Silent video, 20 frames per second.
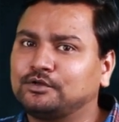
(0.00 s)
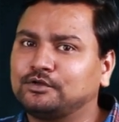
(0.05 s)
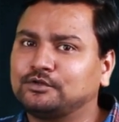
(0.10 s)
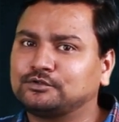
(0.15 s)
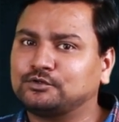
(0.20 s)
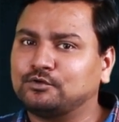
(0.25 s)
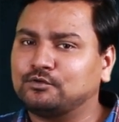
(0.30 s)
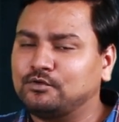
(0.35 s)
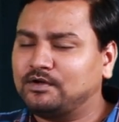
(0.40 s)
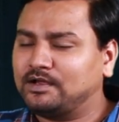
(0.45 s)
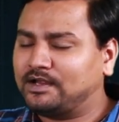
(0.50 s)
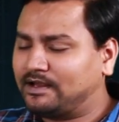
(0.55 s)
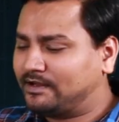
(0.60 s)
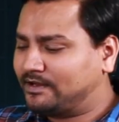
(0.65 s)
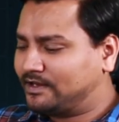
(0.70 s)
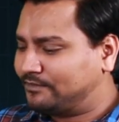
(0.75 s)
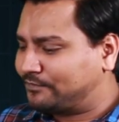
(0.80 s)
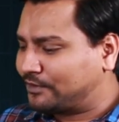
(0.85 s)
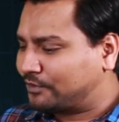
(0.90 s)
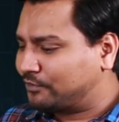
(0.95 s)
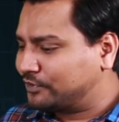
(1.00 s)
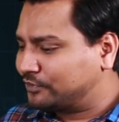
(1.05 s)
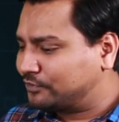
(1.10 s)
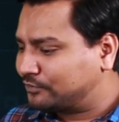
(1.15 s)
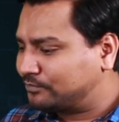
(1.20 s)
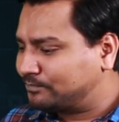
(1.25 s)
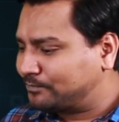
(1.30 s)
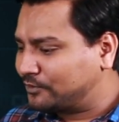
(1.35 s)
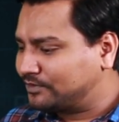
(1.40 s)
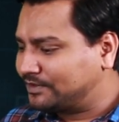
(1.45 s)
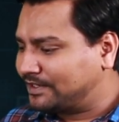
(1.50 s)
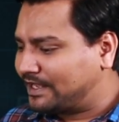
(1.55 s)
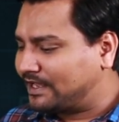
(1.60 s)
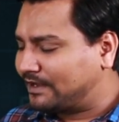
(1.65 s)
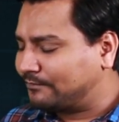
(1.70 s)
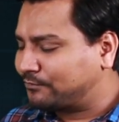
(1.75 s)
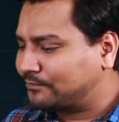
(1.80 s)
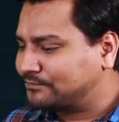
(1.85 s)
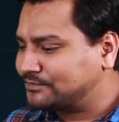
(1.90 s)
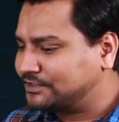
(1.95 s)
So if you're going to put
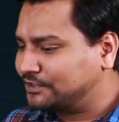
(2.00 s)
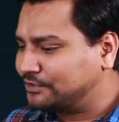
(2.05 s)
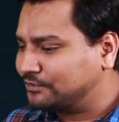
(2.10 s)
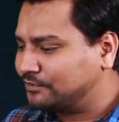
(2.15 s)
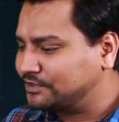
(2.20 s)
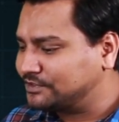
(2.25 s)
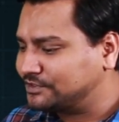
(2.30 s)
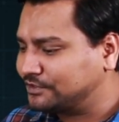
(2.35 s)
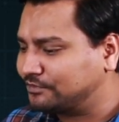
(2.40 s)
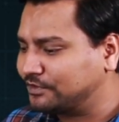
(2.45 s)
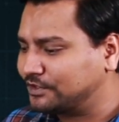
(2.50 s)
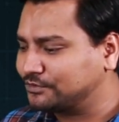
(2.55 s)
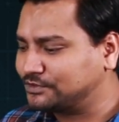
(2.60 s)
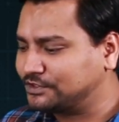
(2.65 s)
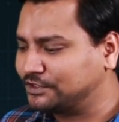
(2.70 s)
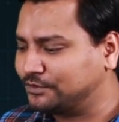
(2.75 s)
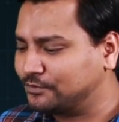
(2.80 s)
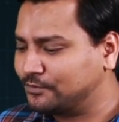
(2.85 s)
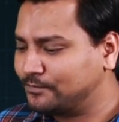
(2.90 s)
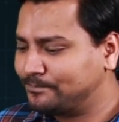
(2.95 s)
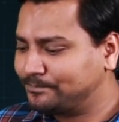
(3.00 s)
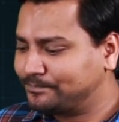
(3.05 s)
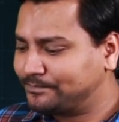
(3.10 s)
f of 0 is equal to 0,